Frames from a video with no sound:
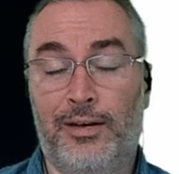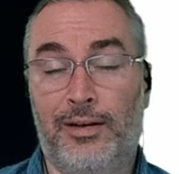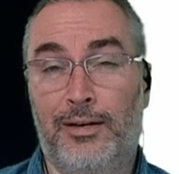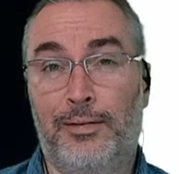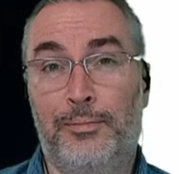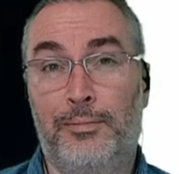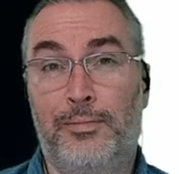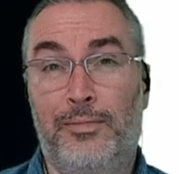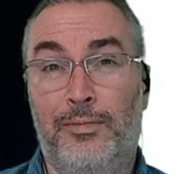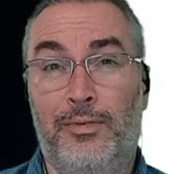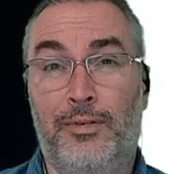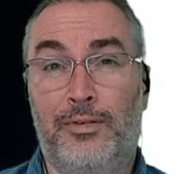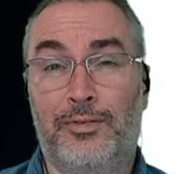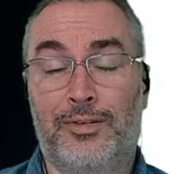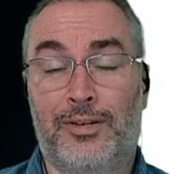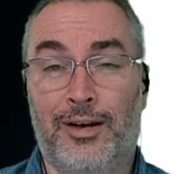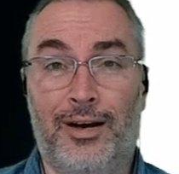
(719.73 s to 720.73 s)
up
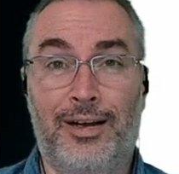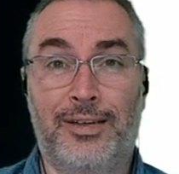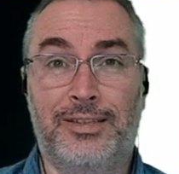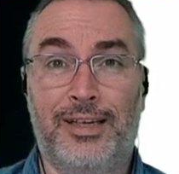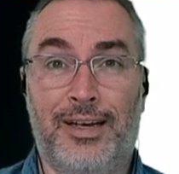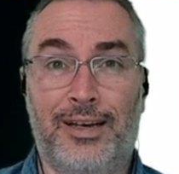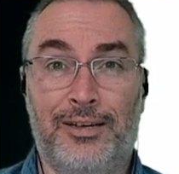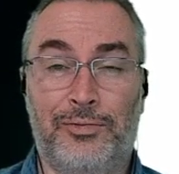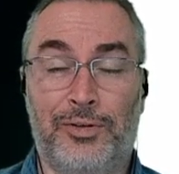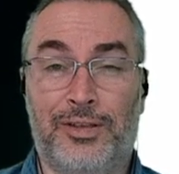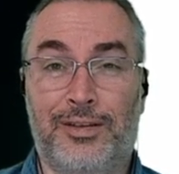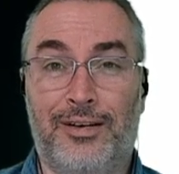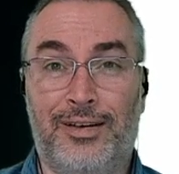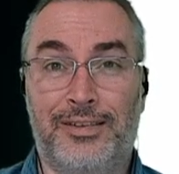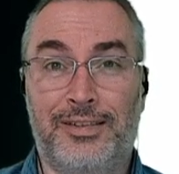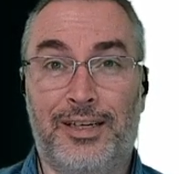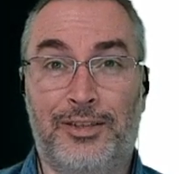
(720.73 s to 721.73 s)
Contact with
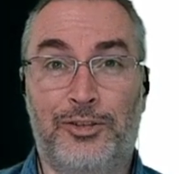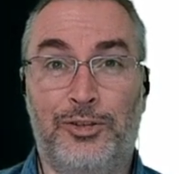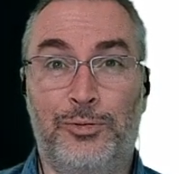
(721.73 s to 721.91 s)
Contact